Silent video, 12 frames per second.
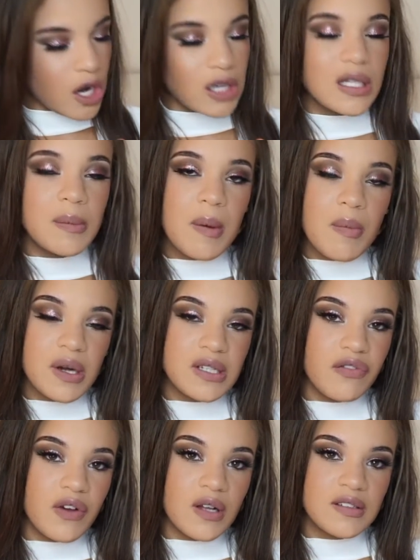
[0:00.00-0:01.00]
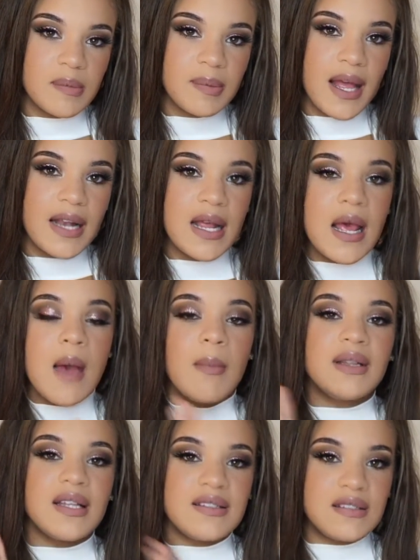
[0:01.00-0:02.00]
are a little bit more difficult to blend,
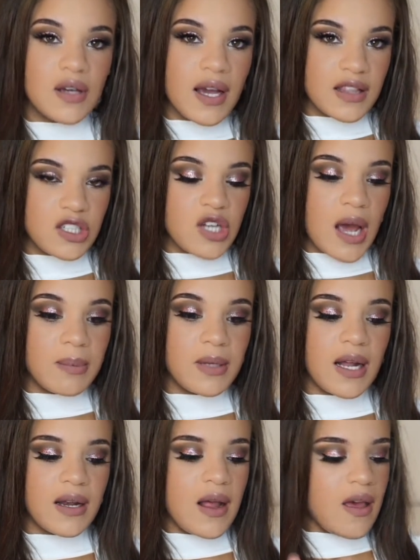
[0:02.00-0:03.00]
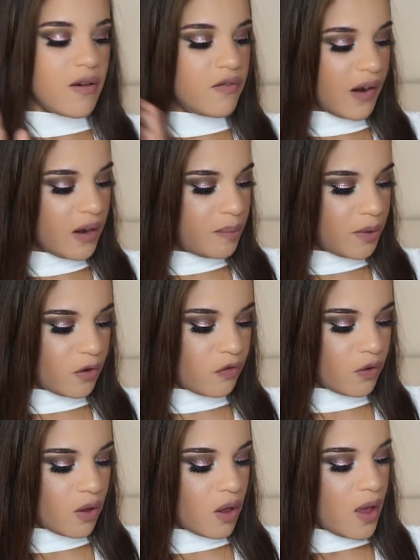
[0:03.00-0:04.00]
but they still get the job done. Very
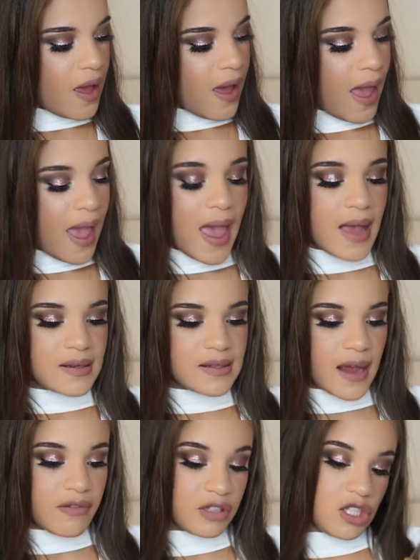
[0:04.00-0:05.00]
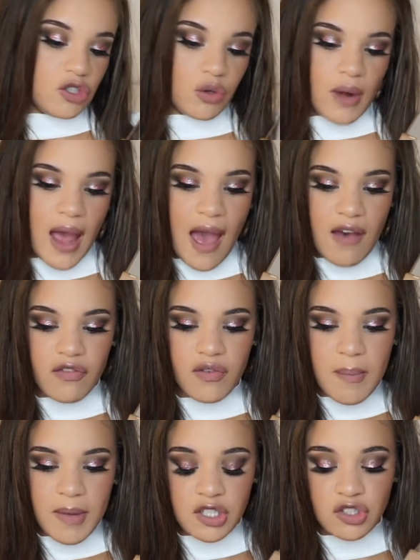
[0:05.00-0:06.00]
beautiful, and I really don't
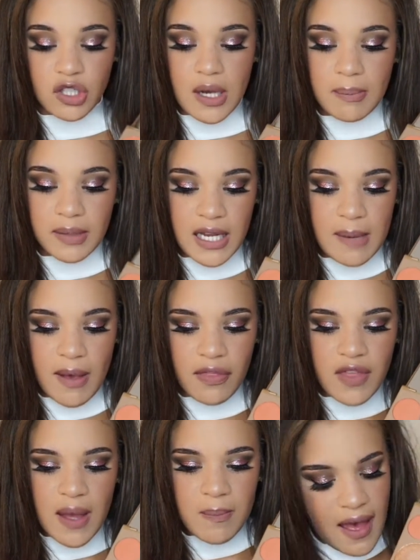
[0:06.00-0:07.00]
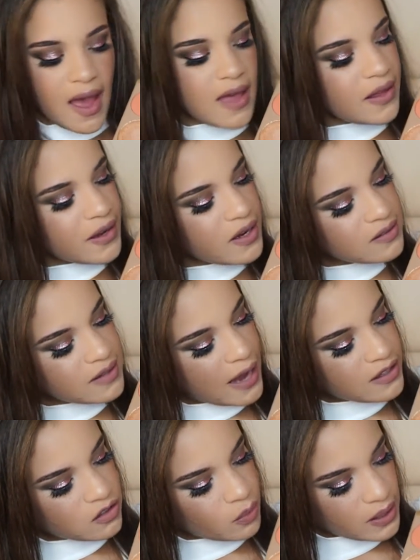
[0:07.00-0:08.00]
have much to complain about them. Highlighters,
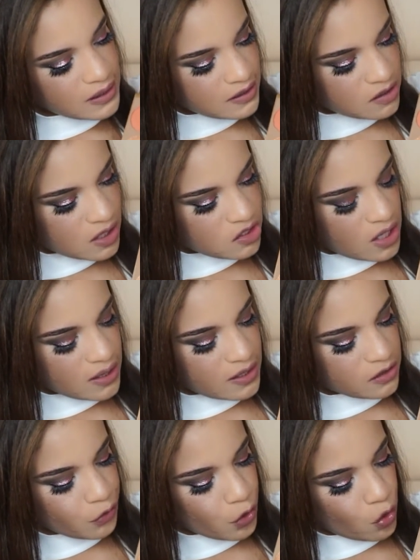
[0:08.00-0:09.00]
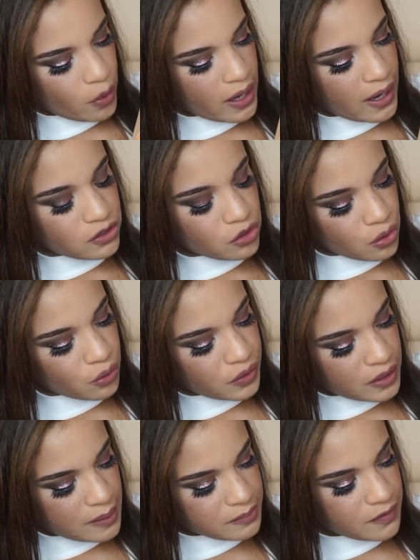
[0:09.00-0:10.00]
I just wanted to touch on these real quick. I don't know
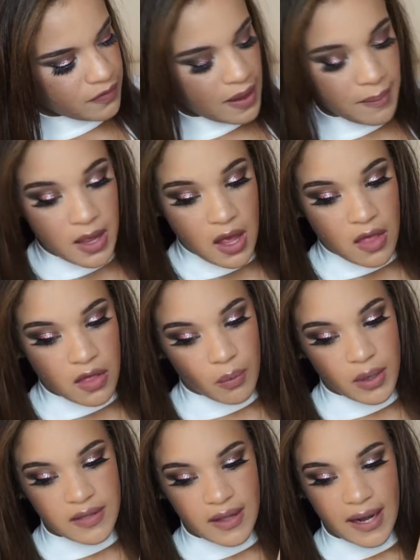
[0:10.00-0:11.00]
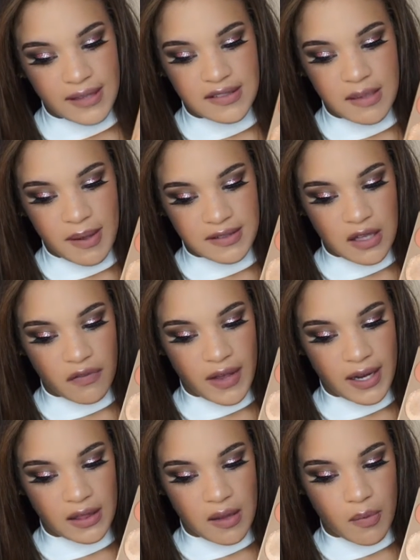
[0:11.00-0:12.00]
the names of them. The one that I see myself
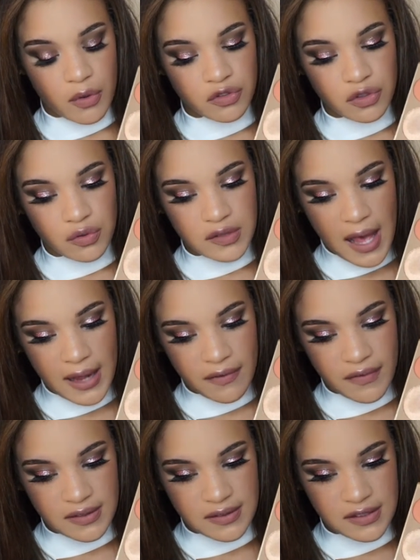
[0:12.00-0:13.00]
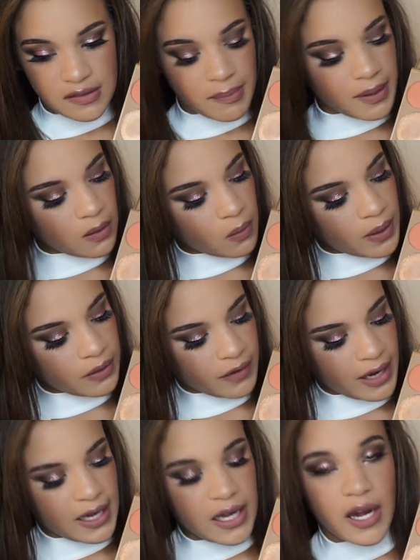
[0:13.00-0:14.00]
getting the most use out of is this middle one
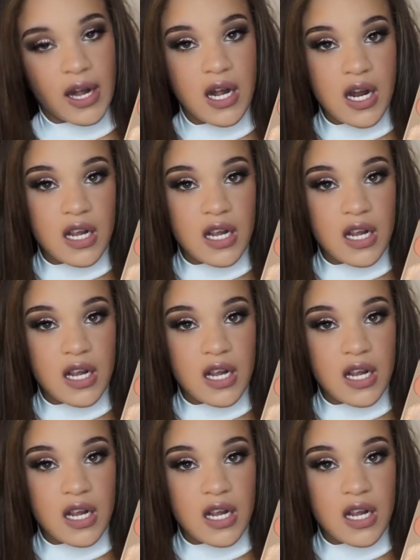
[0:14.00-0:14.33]
right here,